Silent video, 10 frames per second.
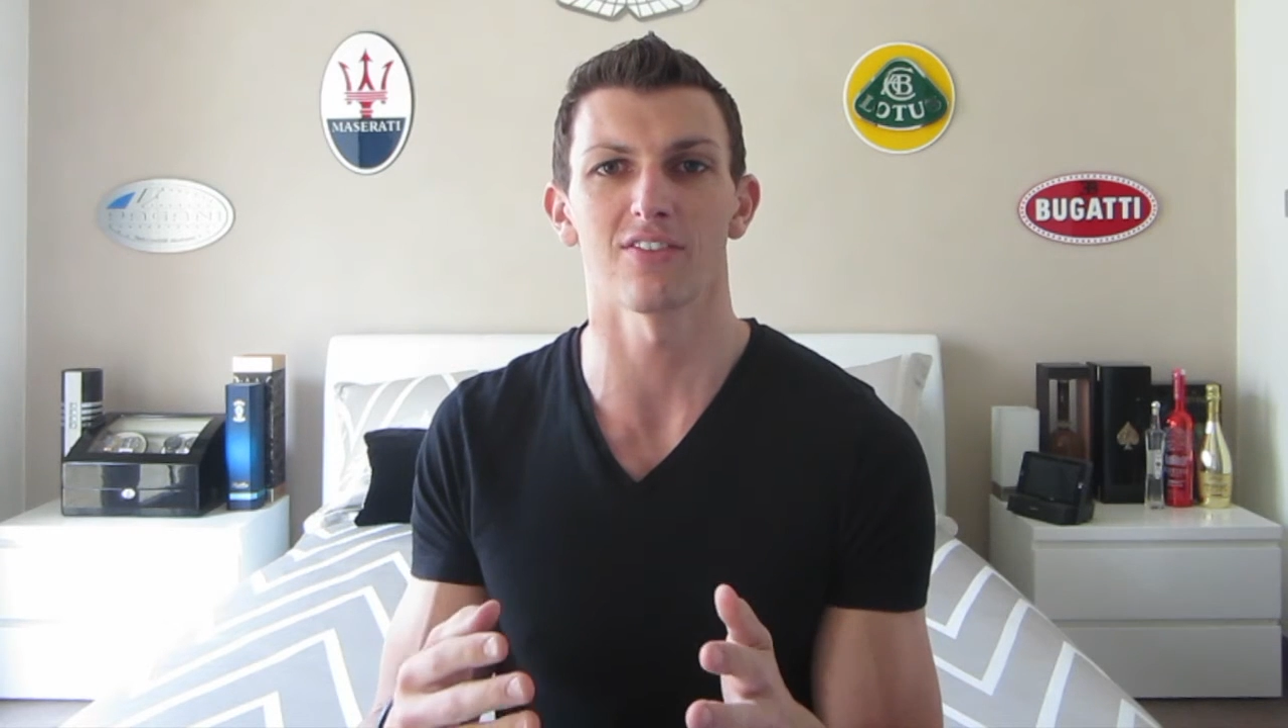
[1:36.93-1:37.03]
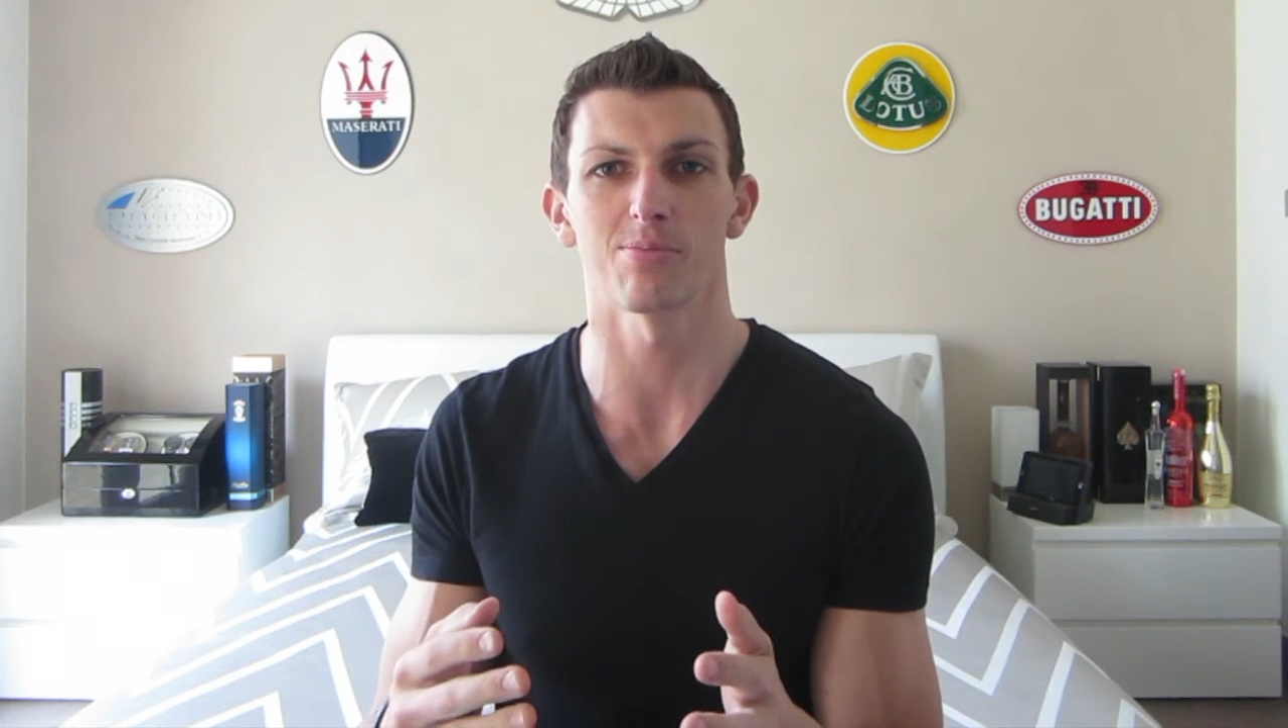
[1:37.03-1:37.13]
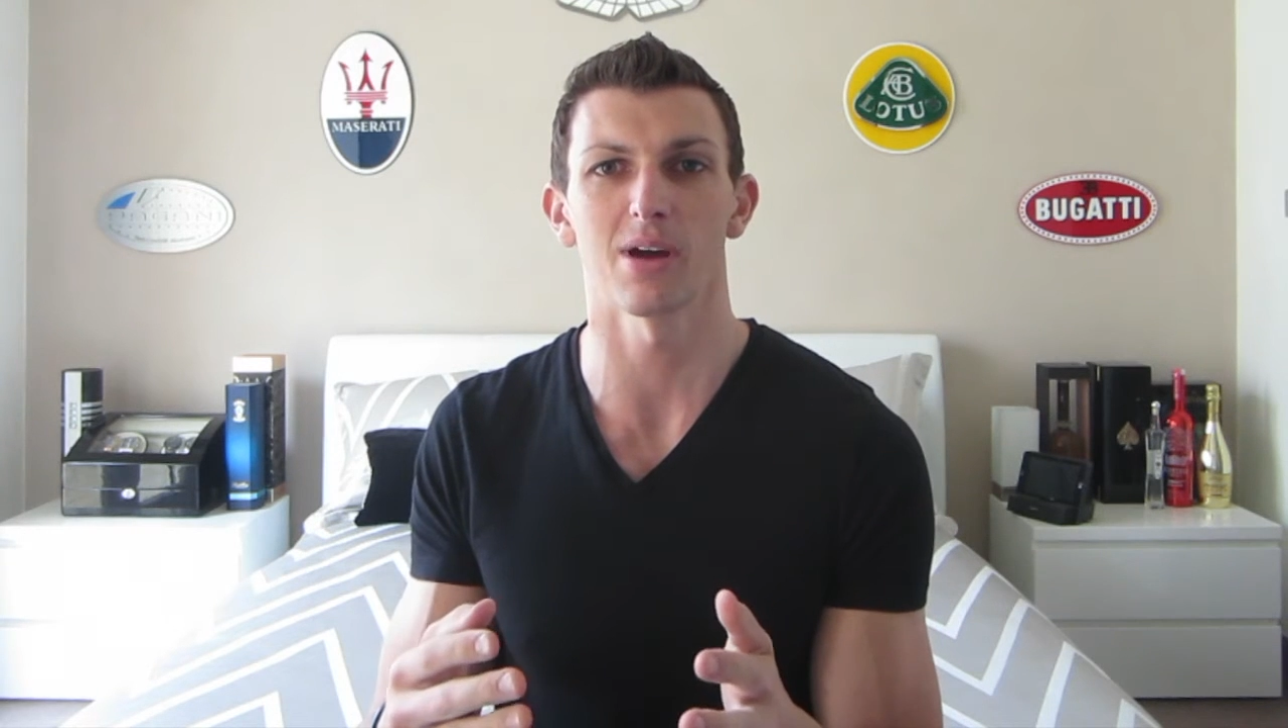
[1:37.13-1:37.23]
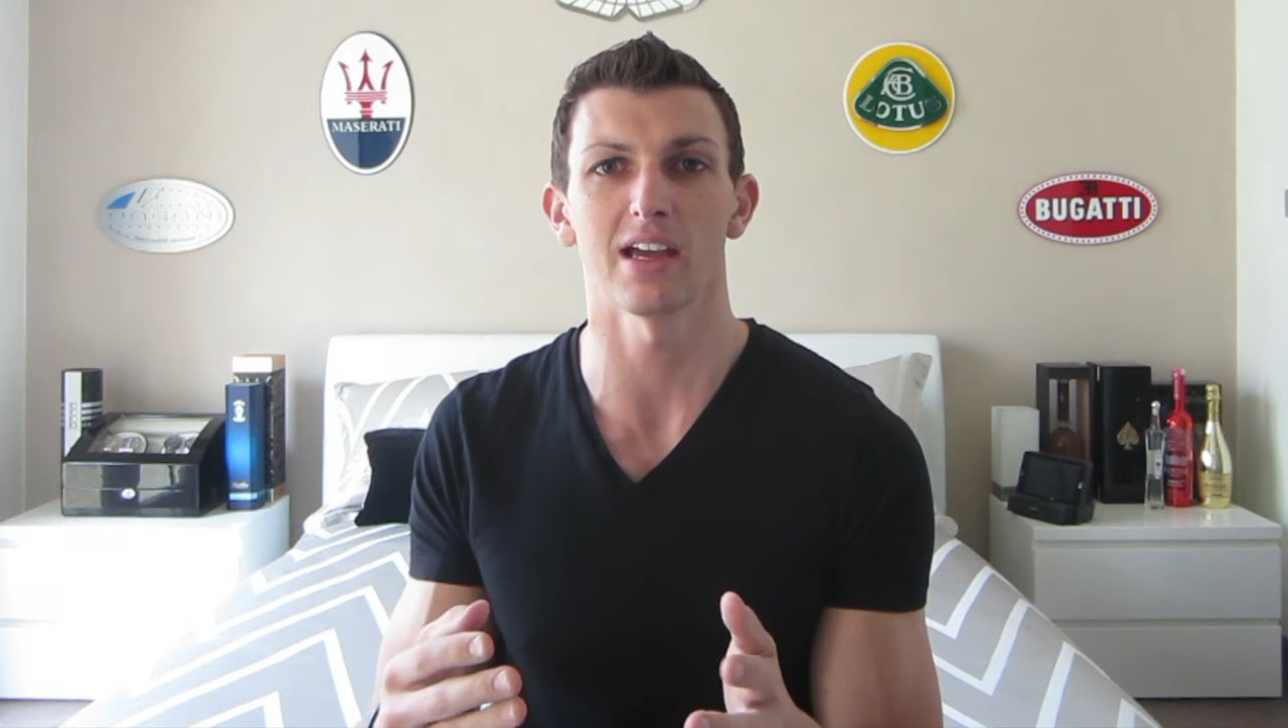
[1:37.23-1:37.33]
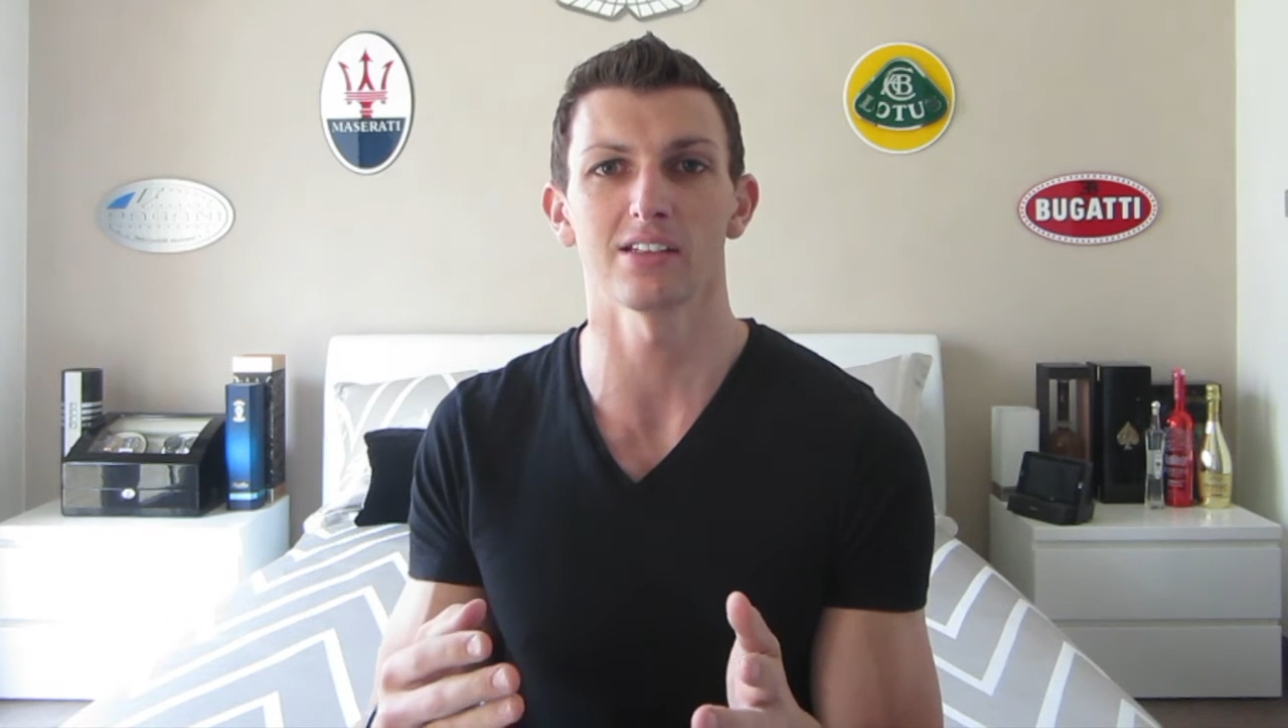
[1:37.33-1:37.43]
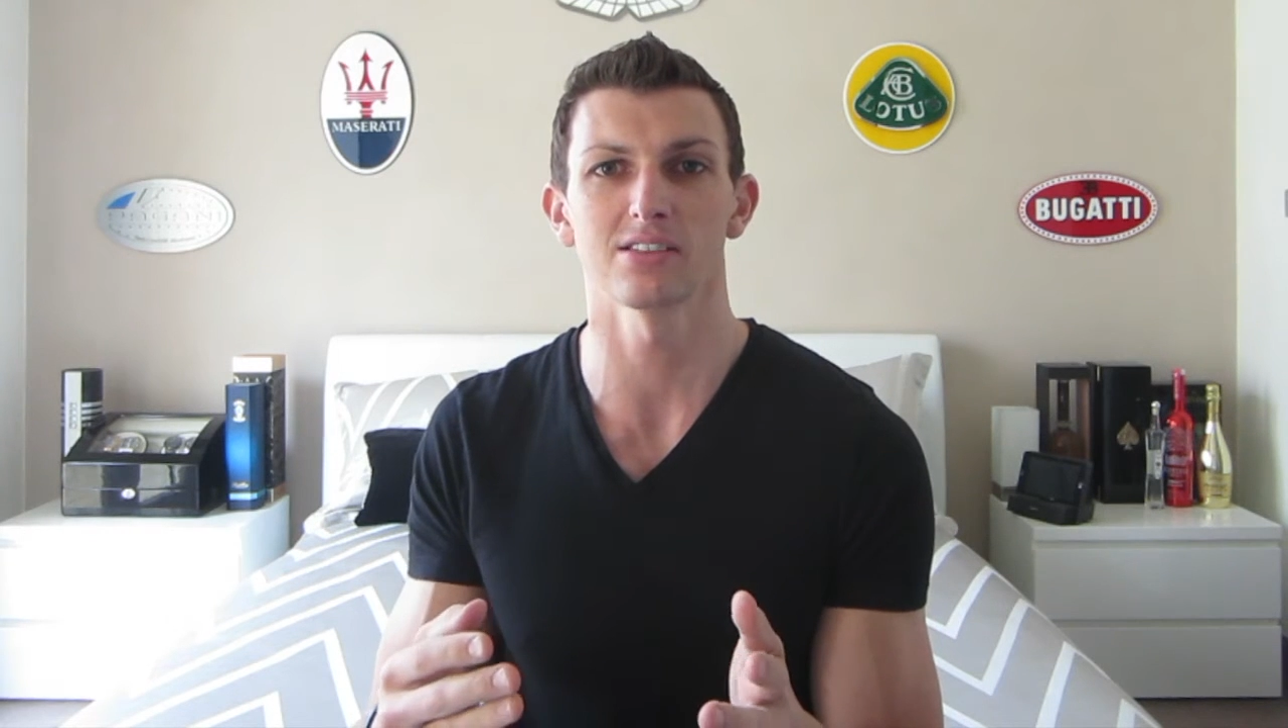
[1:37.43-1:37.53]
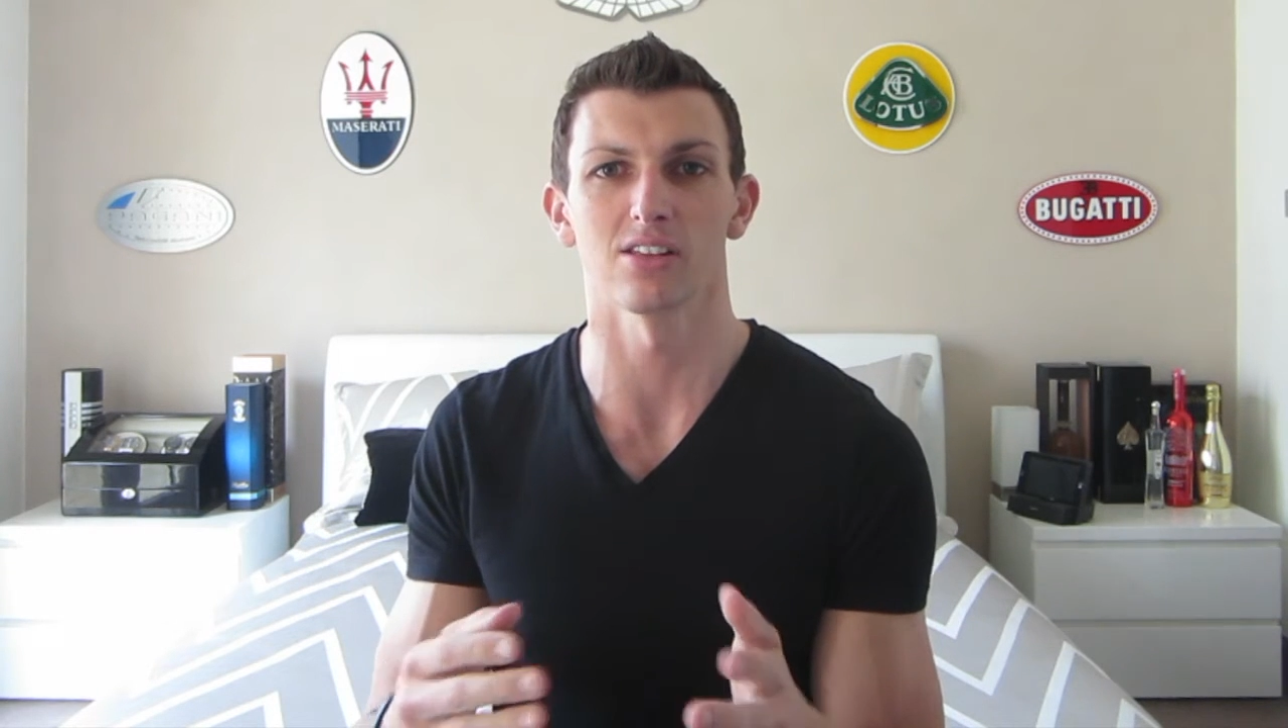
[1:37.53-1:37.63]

a brand